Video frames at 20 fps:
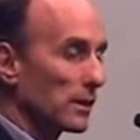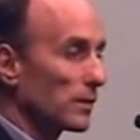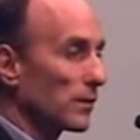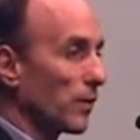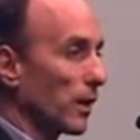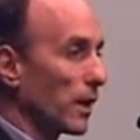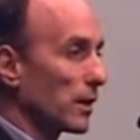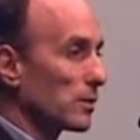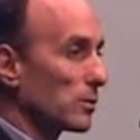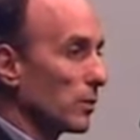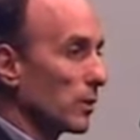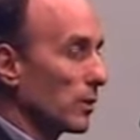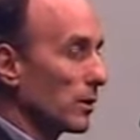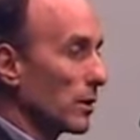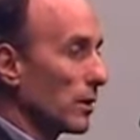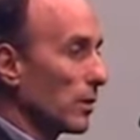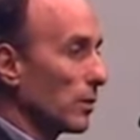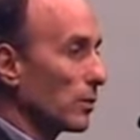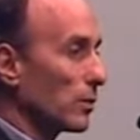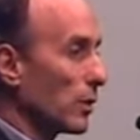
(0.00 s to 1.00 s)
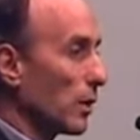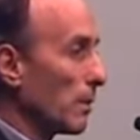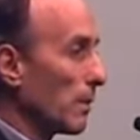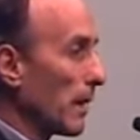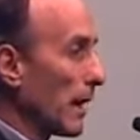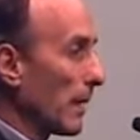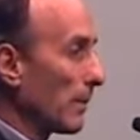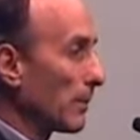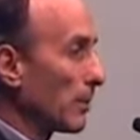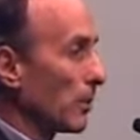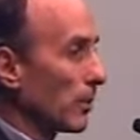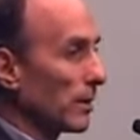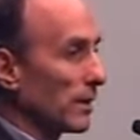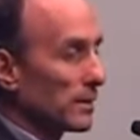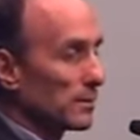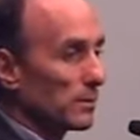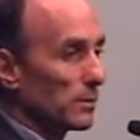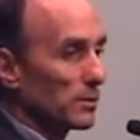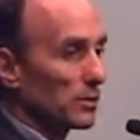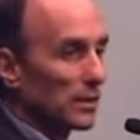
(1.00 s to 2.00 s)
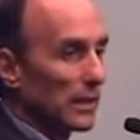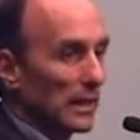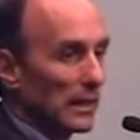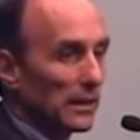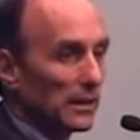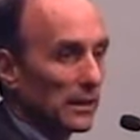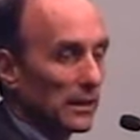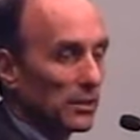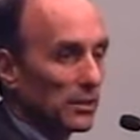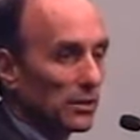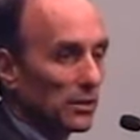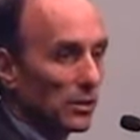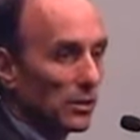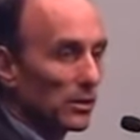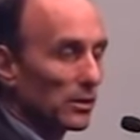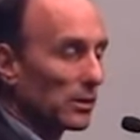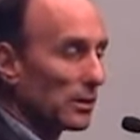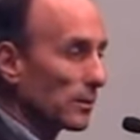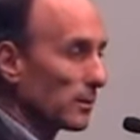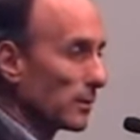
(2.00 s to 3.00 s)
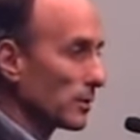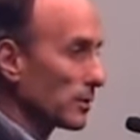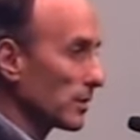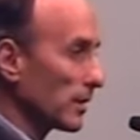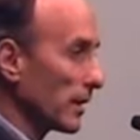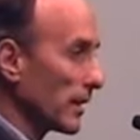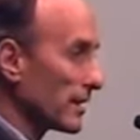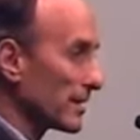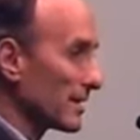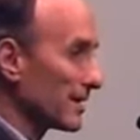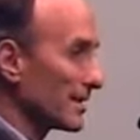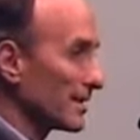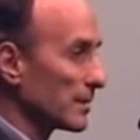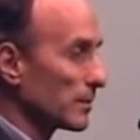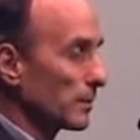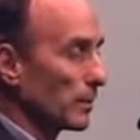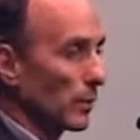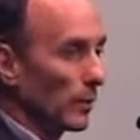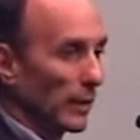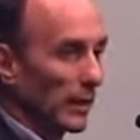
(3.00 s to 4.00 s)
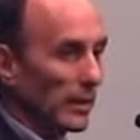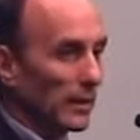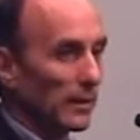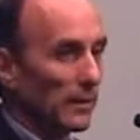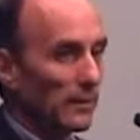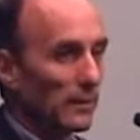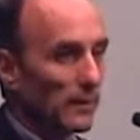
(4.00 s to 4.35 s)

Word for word: As far as we know, no popcorn has been genetically engineered and commercialized at this point.